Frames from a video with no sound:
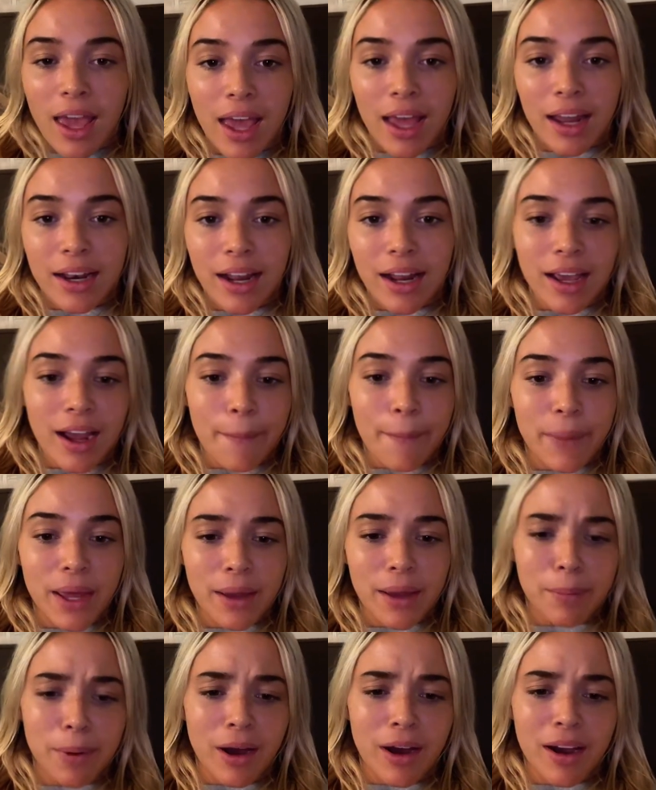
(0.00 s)
and I got
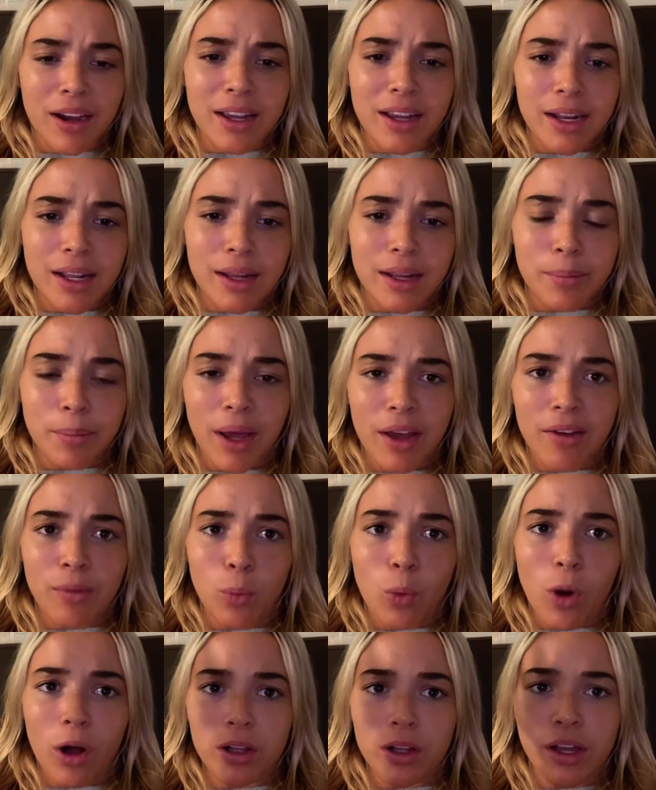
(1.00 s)
pickpocketed.
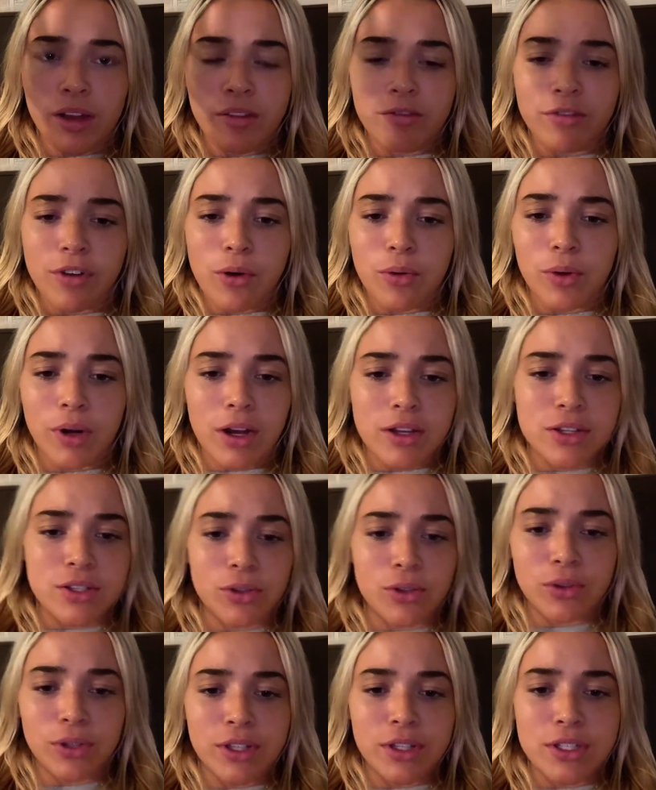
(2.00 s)
My wallet and phone
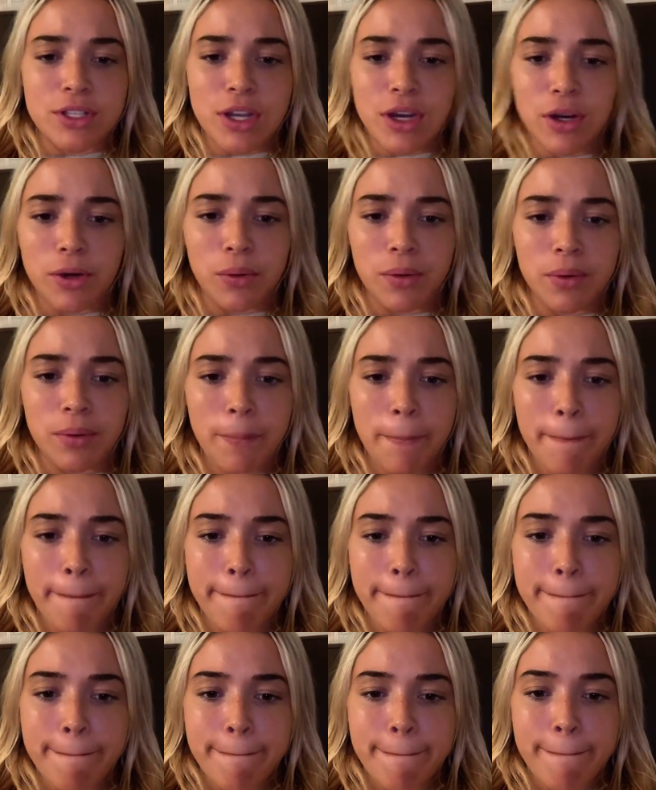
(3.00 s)
got stolen. So
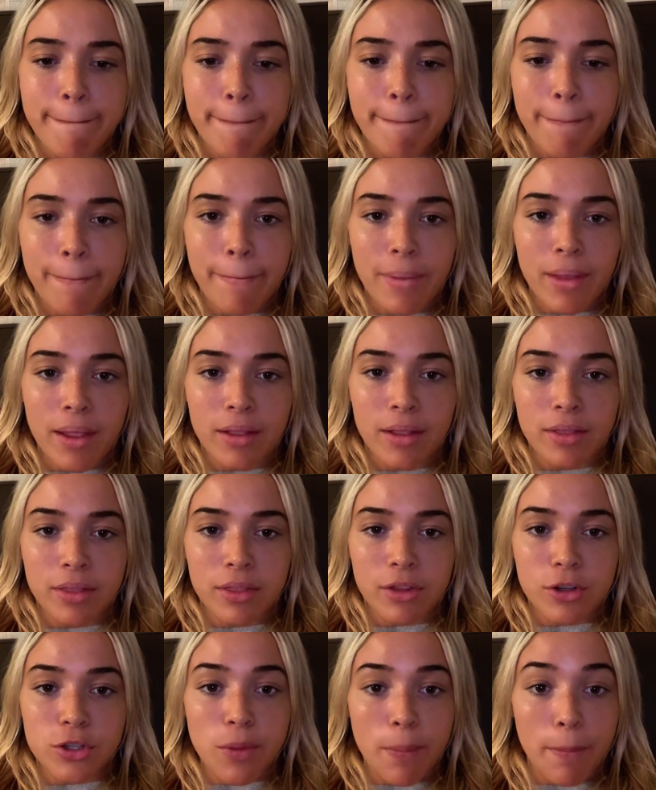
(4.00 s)

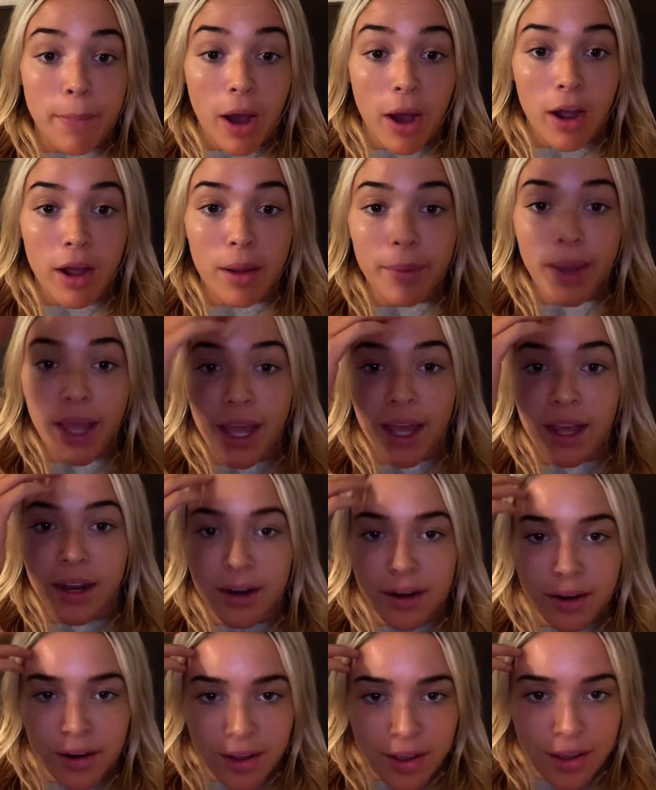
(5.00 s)
there's a bug on my
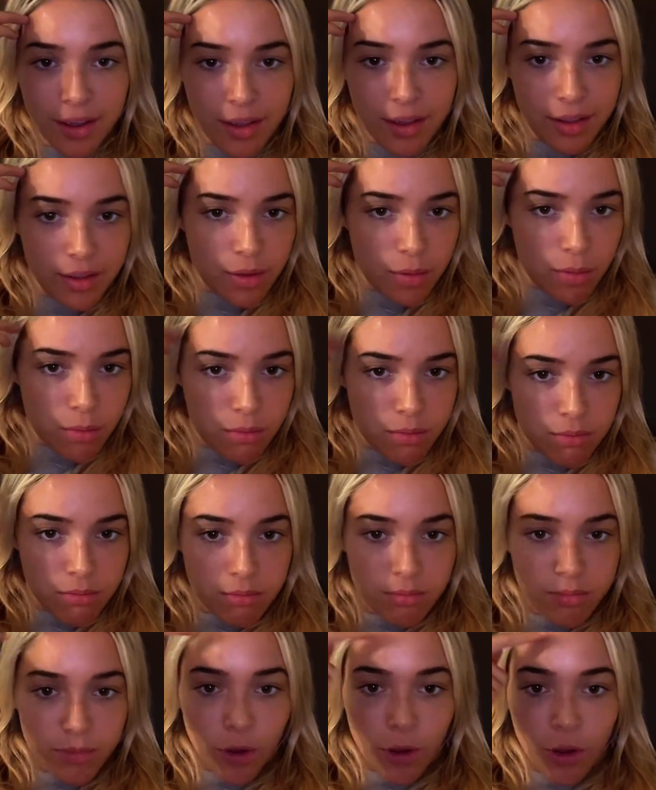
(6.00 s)
head.
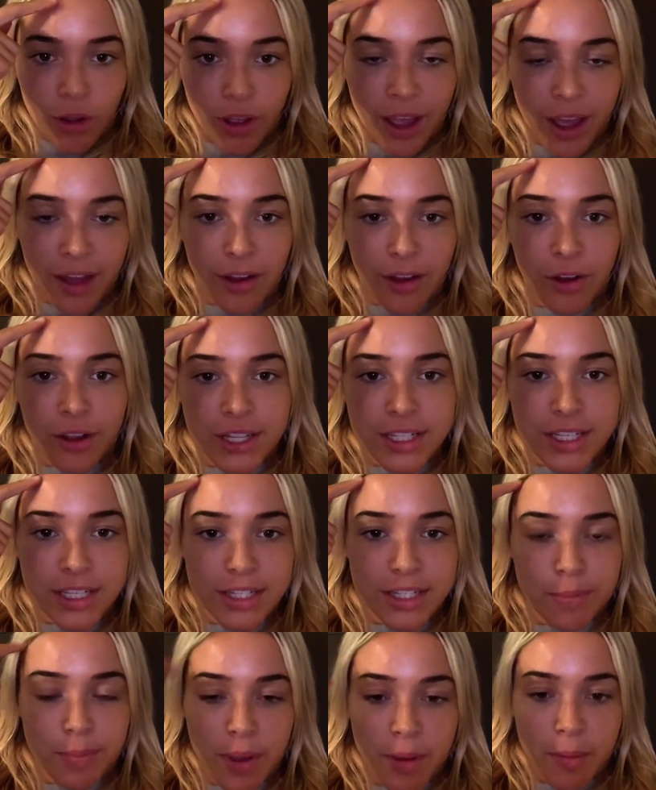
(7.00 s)
All I, ha- all I
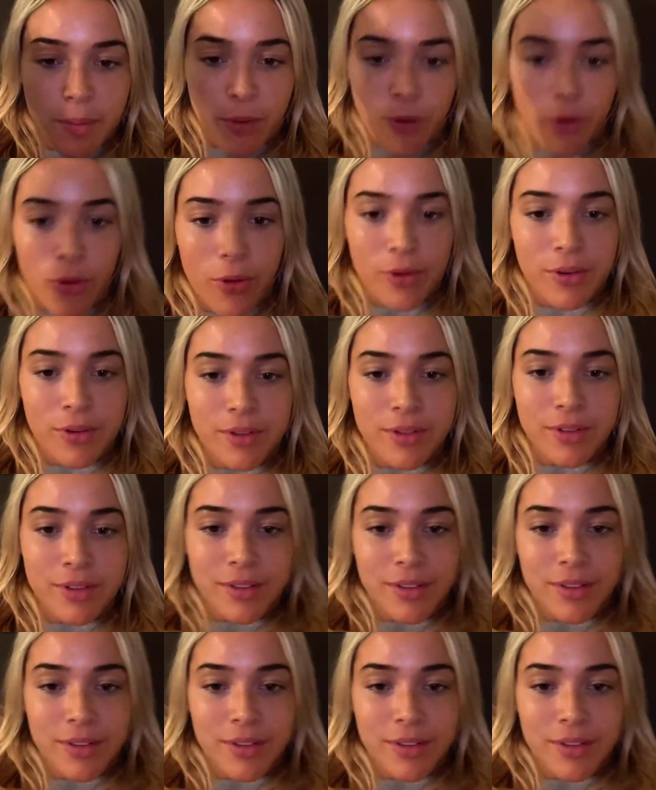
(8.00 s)
see is a pimple.